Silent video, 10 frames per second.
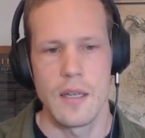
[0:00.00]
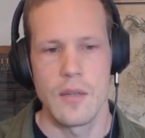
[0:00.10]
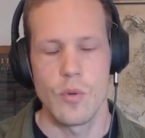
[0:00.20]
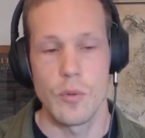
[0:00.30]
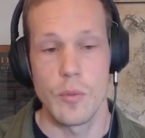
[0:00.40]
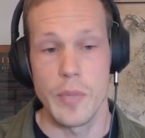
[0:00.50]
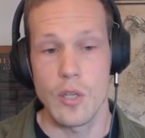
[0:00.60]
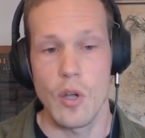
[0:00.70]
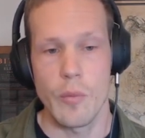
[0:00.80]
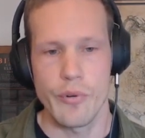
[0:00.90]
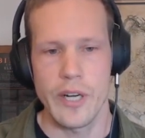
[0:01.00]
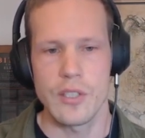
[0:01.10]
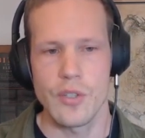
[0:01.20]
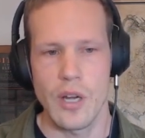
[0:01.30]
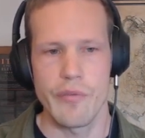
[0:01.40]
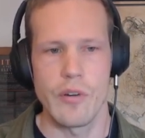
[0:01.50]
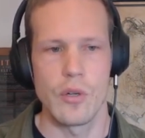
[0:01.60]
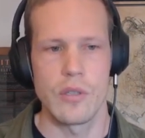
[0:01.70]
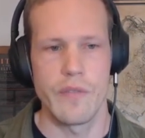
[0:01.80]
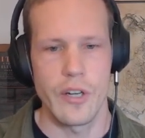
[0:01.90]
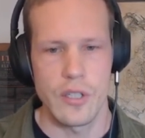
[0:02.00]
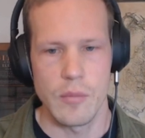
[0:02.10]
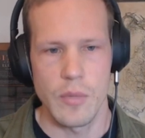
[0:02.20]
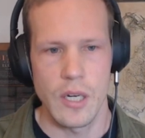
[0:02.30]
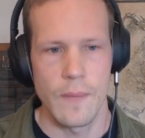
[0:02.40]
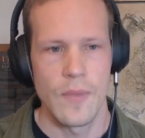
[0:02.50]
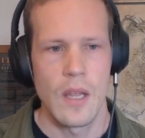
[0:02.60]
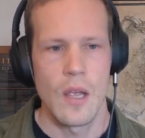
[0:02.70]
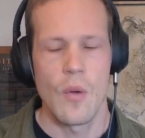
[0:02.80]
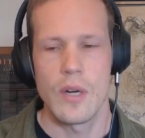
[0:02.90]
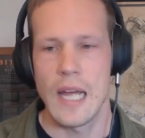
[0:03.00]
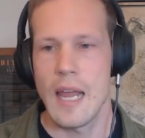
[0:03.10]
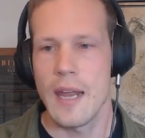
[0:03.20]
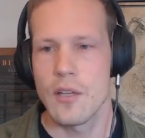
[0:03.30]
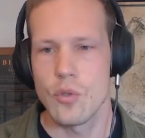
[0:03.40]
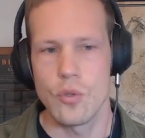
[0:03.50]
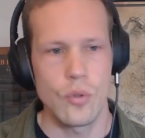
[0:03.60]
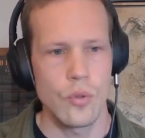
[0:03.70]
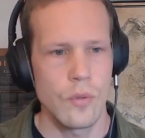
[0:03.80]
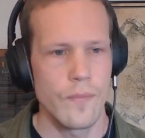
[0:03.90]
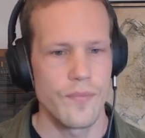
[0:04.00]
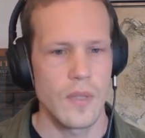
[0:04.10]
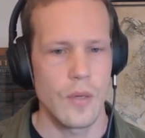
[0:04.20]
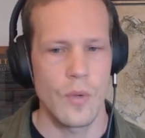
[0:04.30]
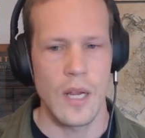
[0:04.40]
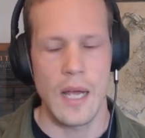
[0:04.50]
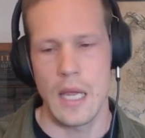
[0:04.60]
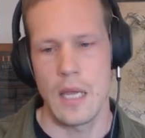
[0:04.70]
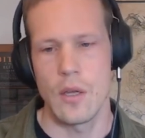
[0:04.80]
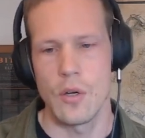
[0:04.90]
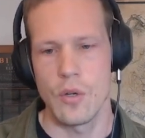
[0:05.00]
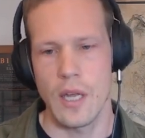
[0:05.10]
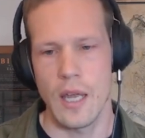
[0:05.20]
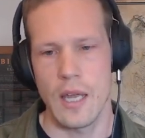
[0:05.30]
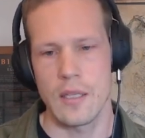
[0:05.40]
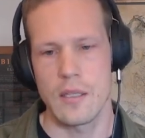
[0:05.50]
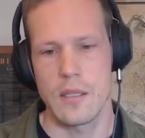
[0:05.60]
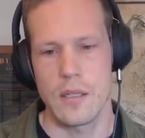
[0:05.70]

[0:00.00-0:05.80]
Bitcoin price graph looked very similar. What I like to do when I look at